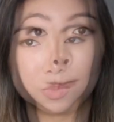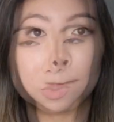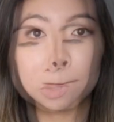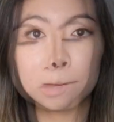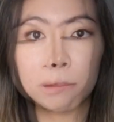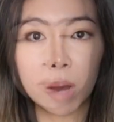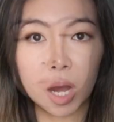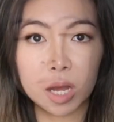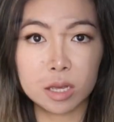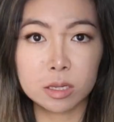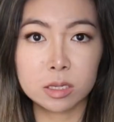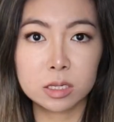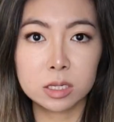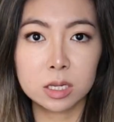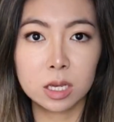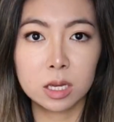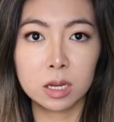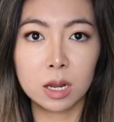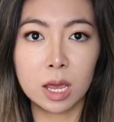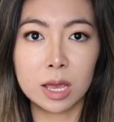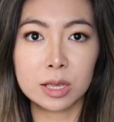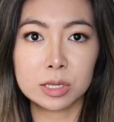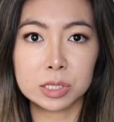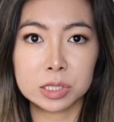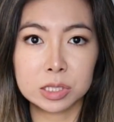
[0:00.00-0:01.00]
My
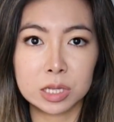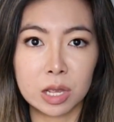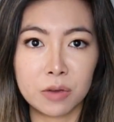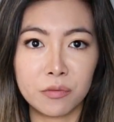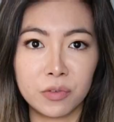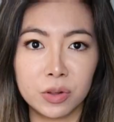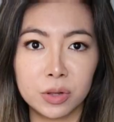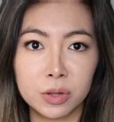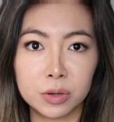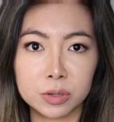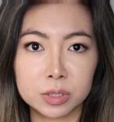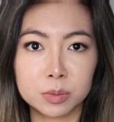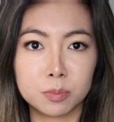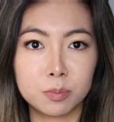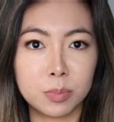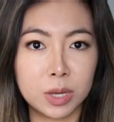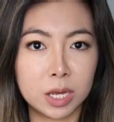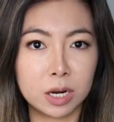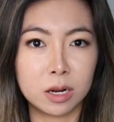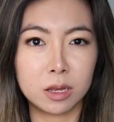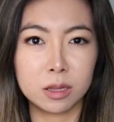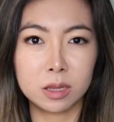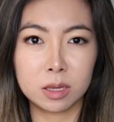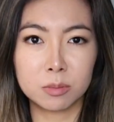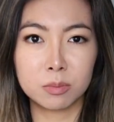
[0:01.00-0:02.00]
skin has never looked
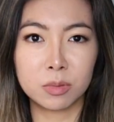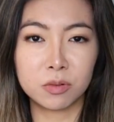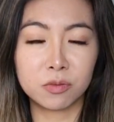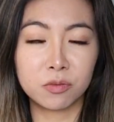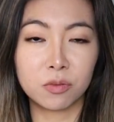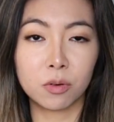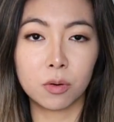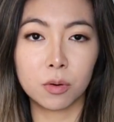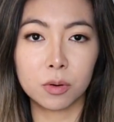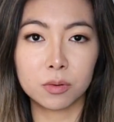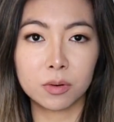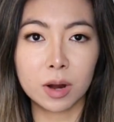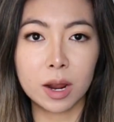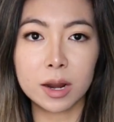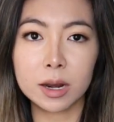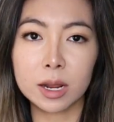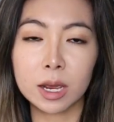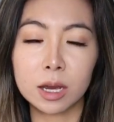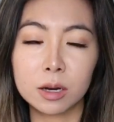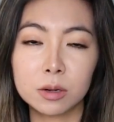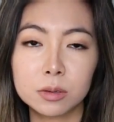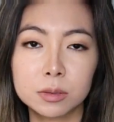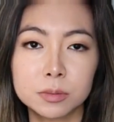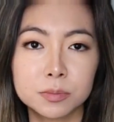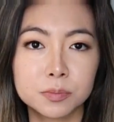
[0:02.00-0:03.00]
better than before right
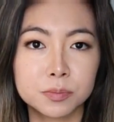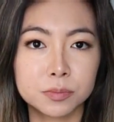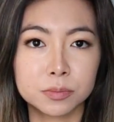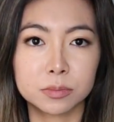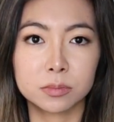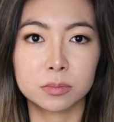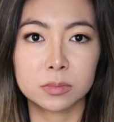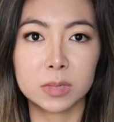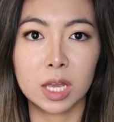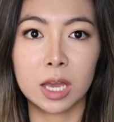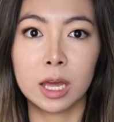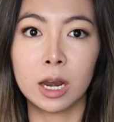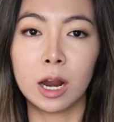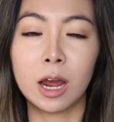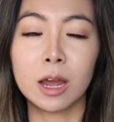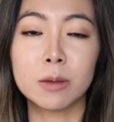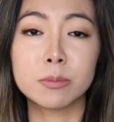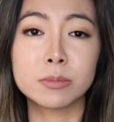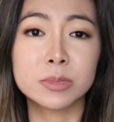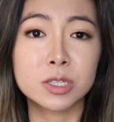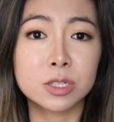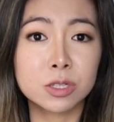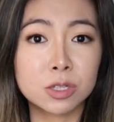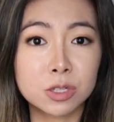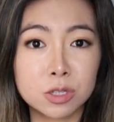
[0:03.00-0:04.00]
now, and
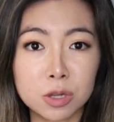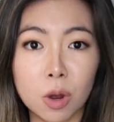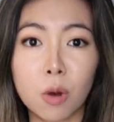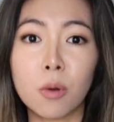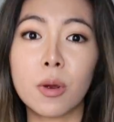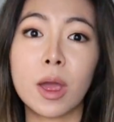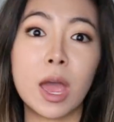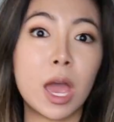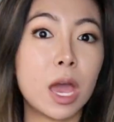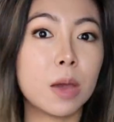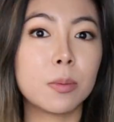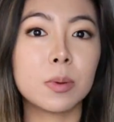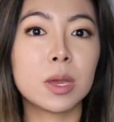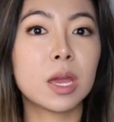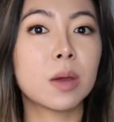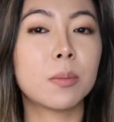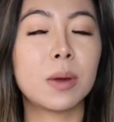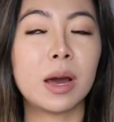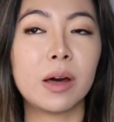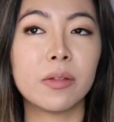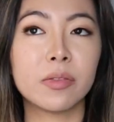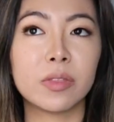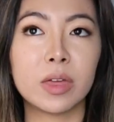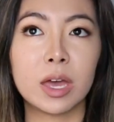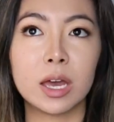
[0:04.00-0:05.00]
I'm so happy
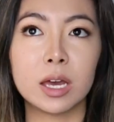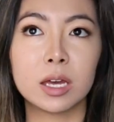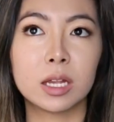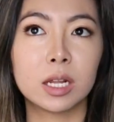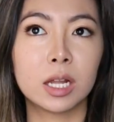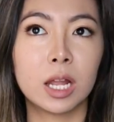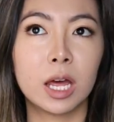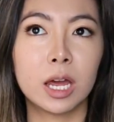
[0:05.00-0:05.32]
about that.